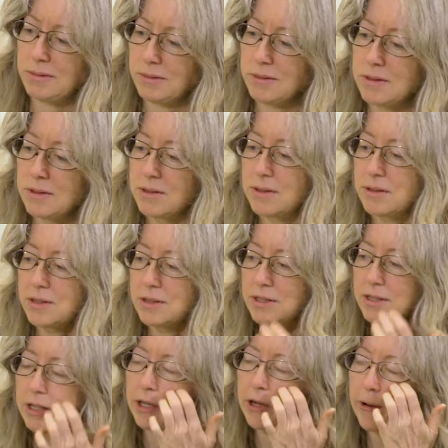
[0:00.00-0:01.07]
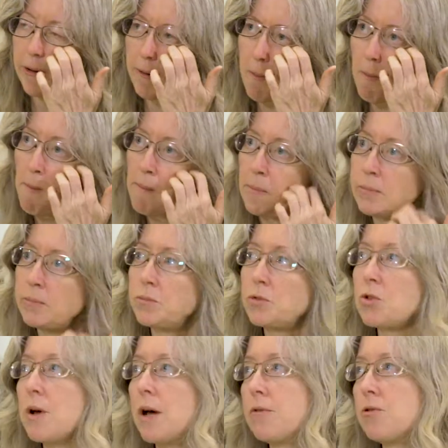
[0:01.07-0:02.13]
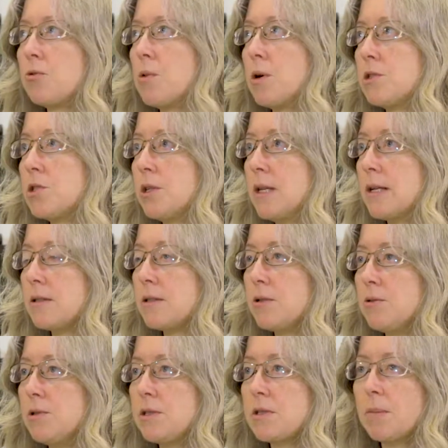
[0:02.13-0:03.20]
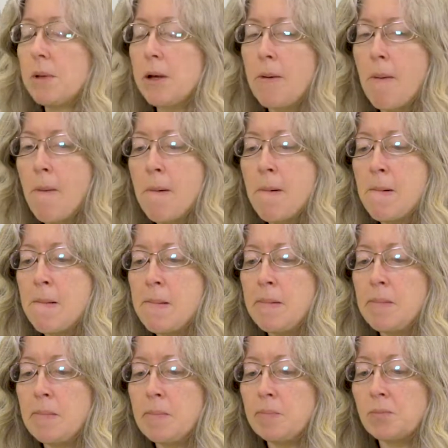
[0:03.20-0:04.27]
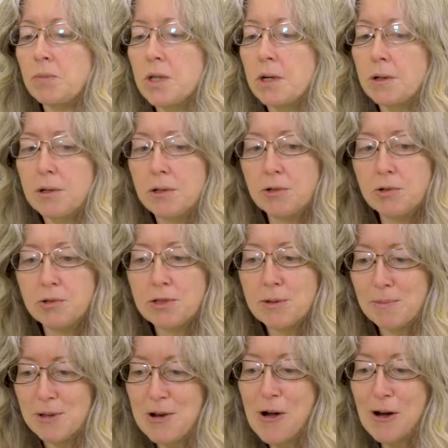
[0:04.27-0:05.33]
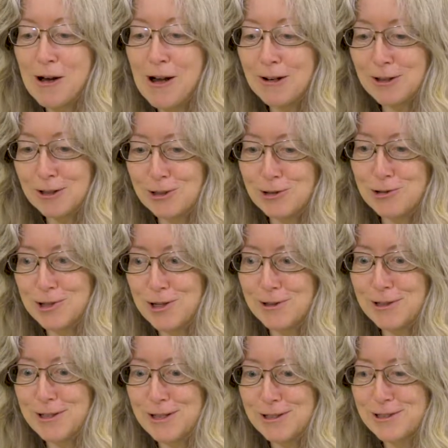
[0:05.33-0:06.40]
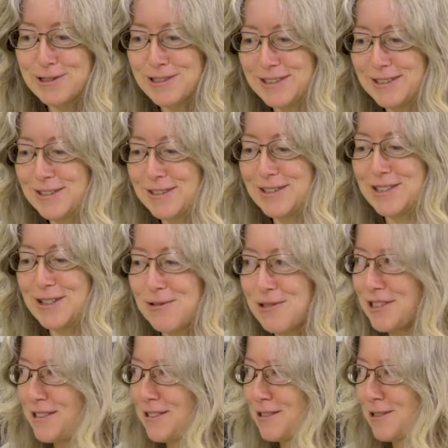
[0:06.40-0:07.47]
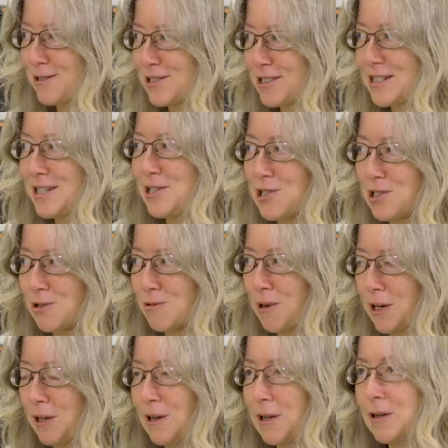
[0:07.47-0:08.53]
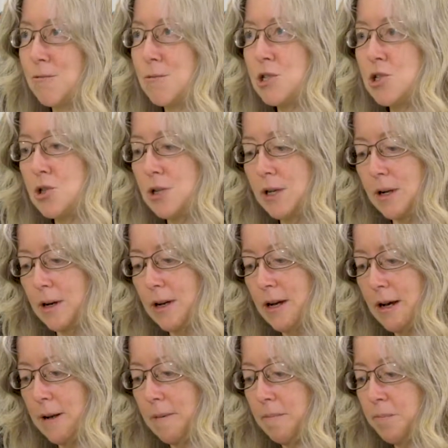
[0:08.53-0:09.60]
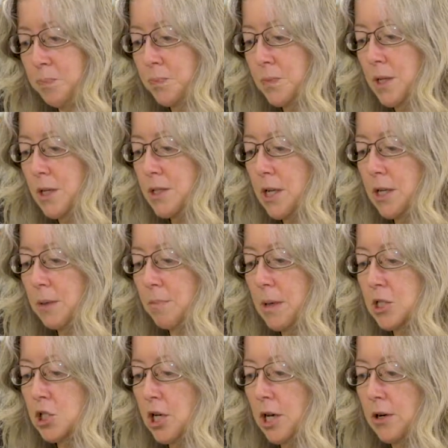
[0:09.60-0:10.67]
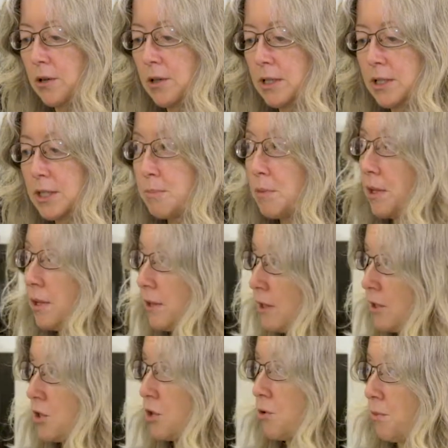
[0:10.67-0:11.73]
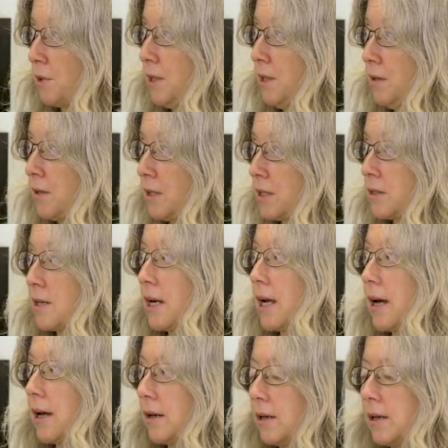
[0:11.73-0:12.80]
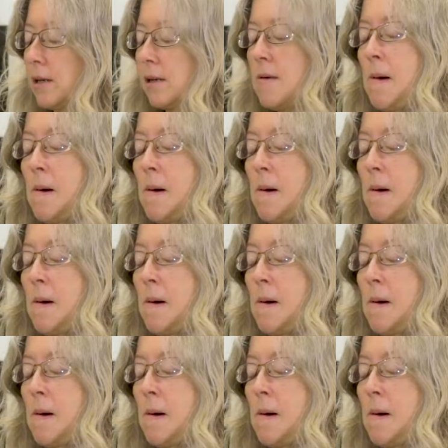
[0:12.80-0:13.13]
sink in. So after watching that series, I'm like, I gotta do something. I gotta do something else. So it's always these little stages, right? Like originally I had taken my channel and split it into 3 because I had like